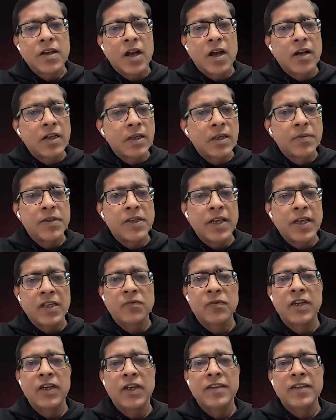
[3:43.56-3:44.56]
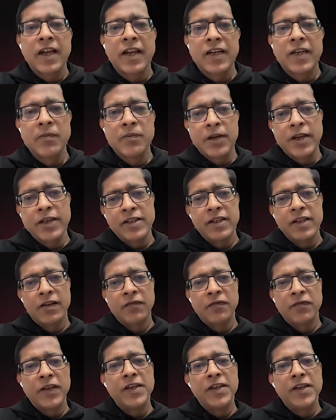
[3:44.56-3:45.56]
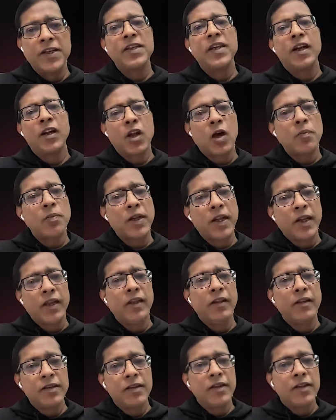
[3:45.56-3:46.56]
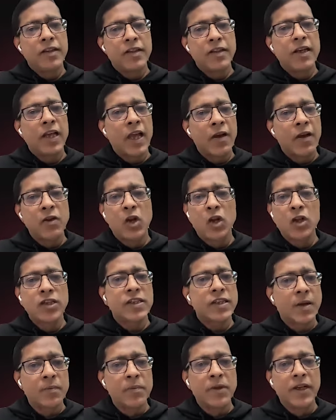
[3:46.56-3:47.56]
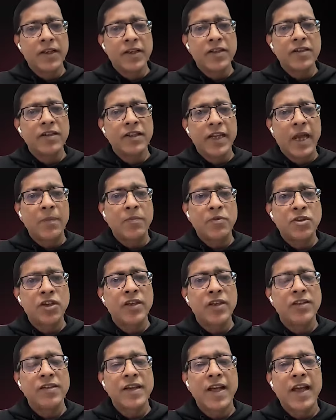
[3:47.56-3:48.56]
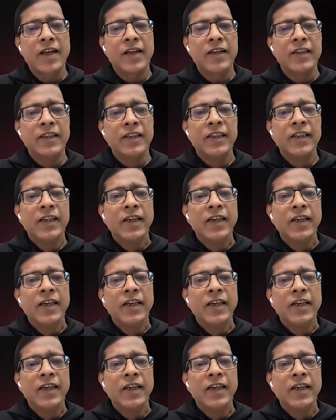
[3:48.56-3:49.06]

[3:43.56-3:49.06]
startups as well as enterprises are facing adopting Avalanche subnets, the Appchain stack.